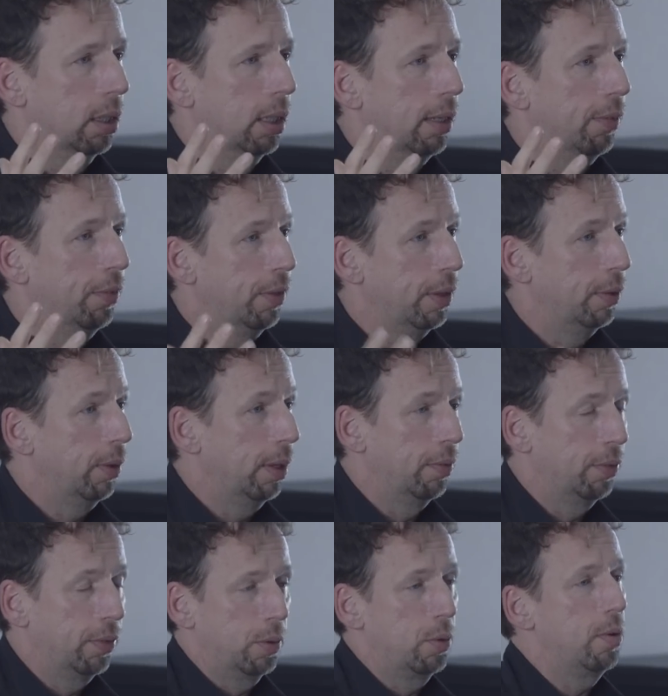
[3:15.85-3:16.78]

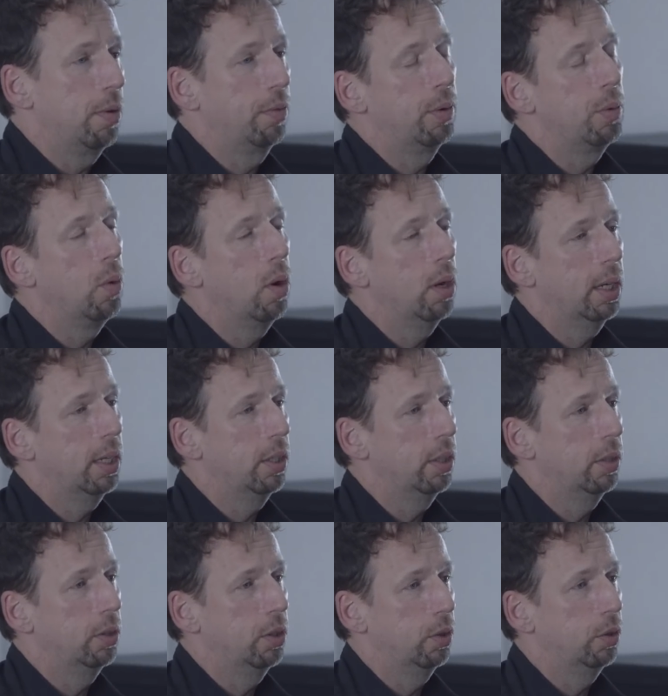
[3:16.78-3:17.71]
If we wanted
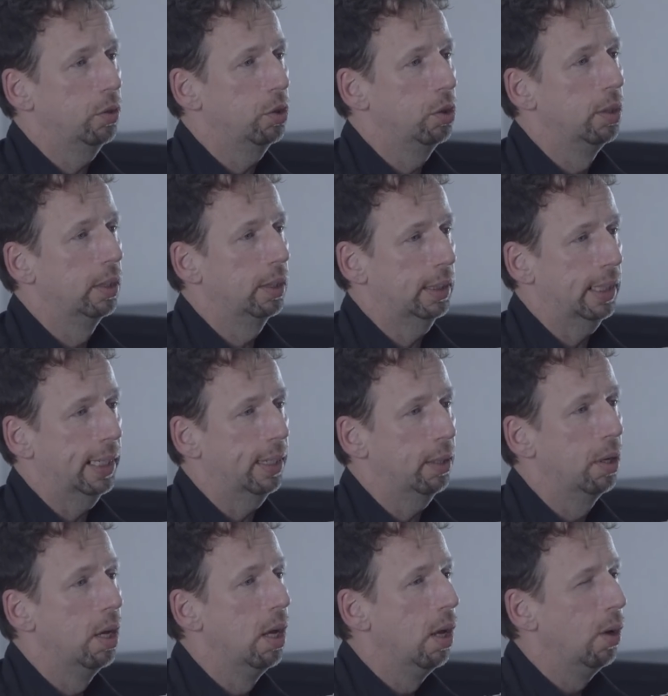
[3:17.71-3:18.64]
to
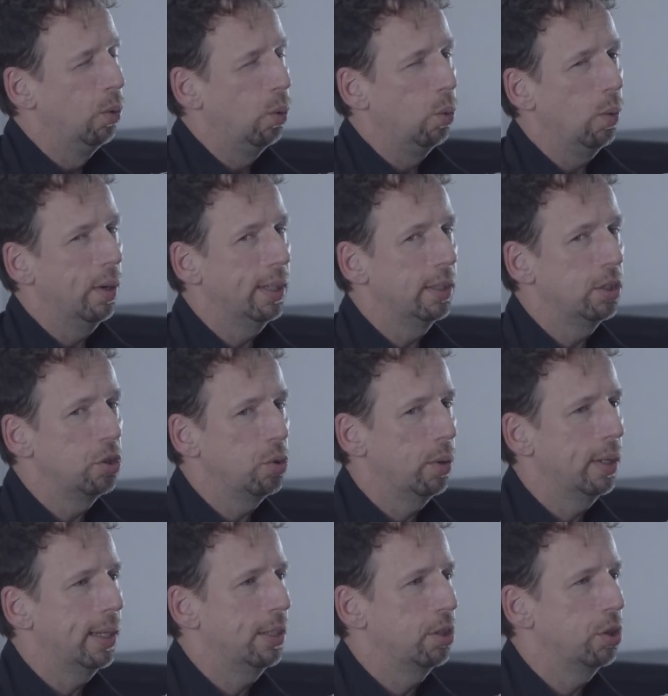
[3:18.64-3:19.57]
say, well, what is
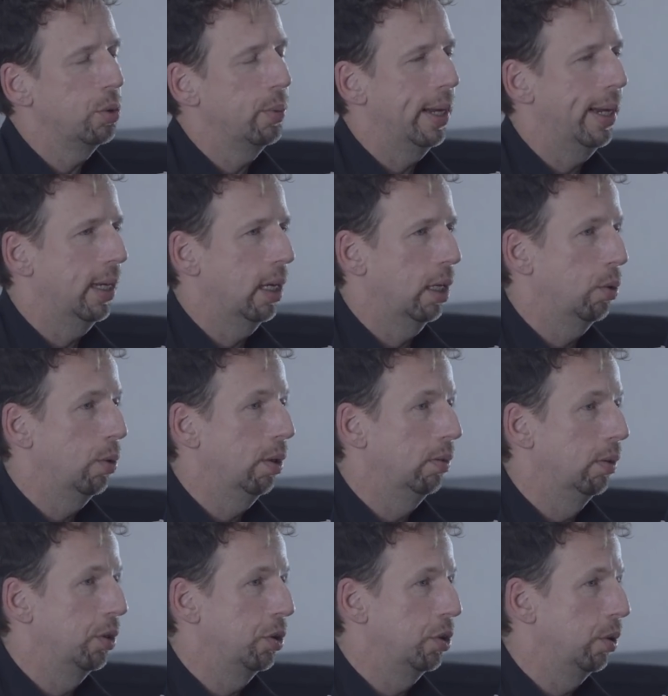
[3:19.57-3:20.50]
22/8
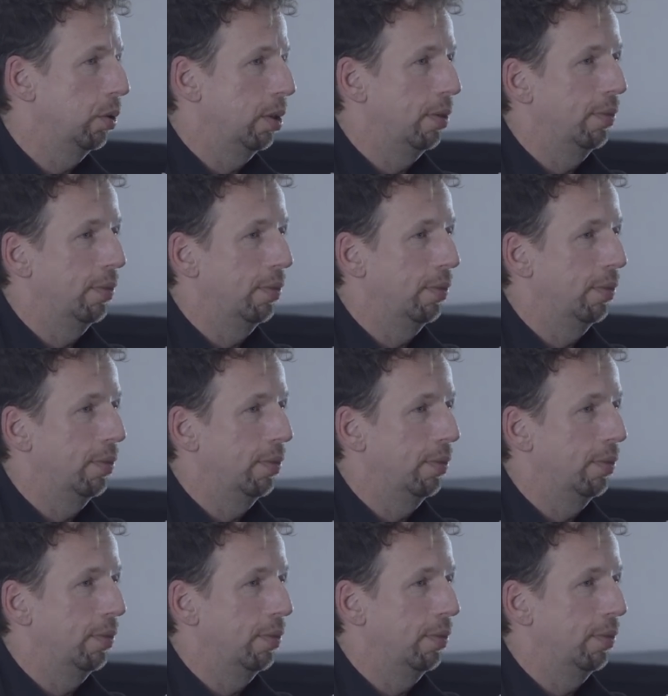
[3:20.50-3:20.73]
equivalent to?